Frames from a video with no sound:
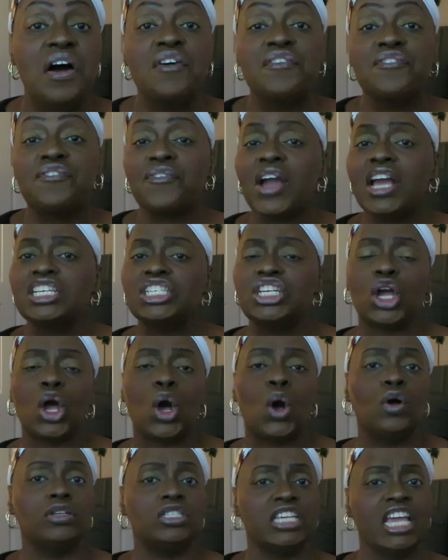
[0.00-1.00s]
Fresh and
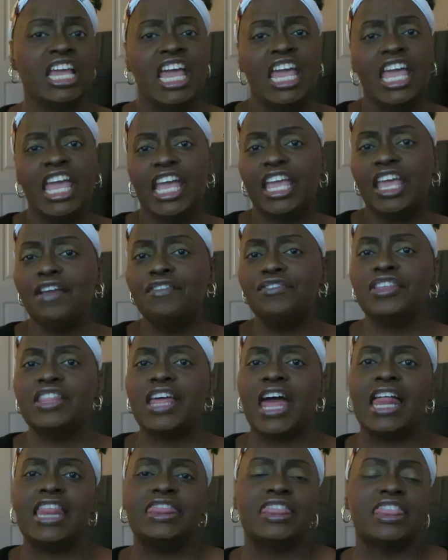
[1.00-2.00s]
cozy. It gives you
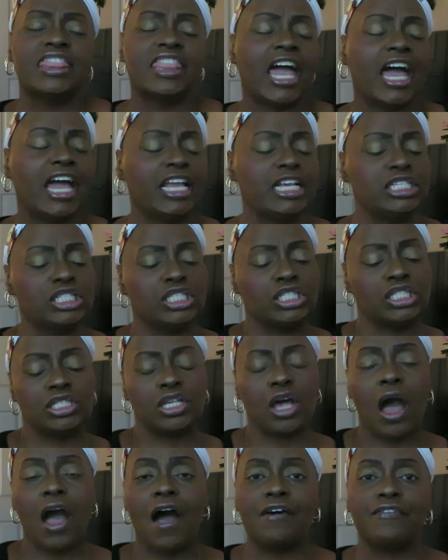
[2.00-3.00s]
that nice,
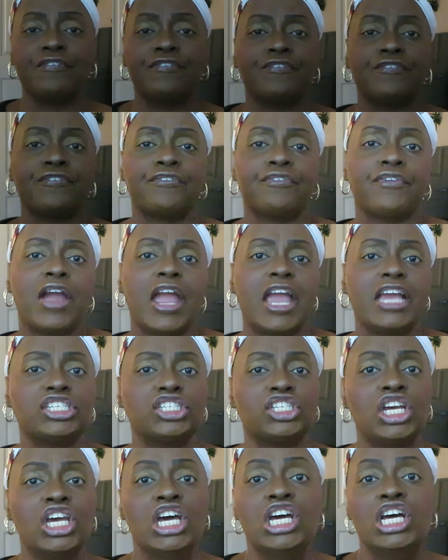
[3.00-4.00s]
soft,
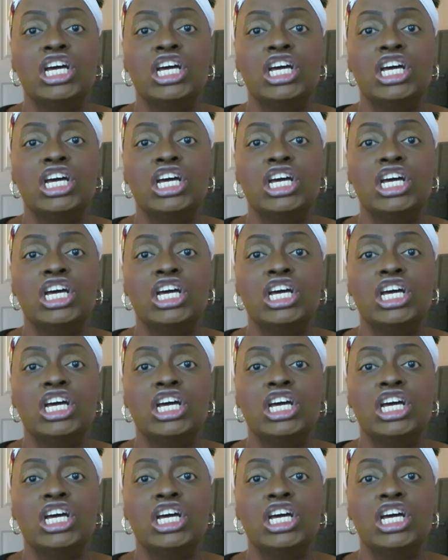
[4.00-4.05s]
fresh,